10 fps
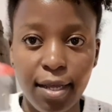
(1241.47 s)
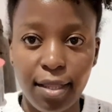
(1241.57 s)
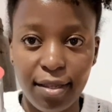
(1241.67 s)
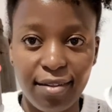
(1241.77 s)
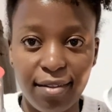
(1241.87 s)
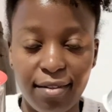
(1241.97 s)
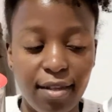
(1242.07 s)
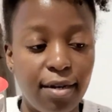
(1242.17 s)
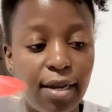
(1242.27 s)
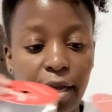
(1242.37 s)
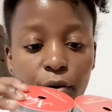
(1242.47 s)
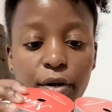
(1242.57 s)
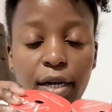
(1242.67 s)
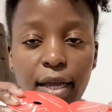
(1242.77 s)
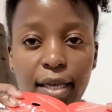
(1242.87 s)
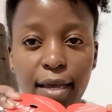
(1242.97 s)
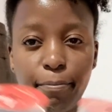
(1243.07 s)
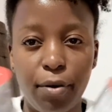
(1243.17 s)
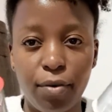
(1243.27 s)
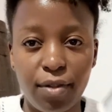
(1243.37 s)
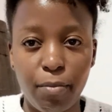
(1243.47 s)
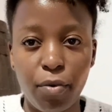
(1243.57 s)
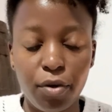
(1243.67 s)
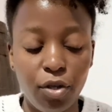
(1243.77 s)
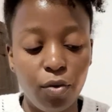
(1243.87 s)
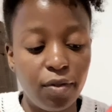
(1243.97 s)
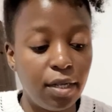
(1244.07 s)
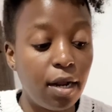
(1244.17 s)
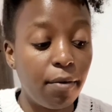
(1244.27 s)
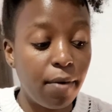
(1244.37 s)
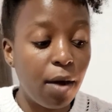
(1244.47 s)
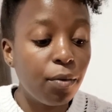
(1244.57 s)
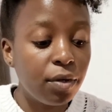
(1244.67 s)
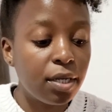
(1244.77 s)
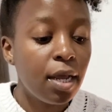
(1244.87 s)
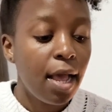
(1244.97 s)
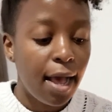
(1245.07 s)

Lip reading: This is it. I got it again because I'm gonna use it around.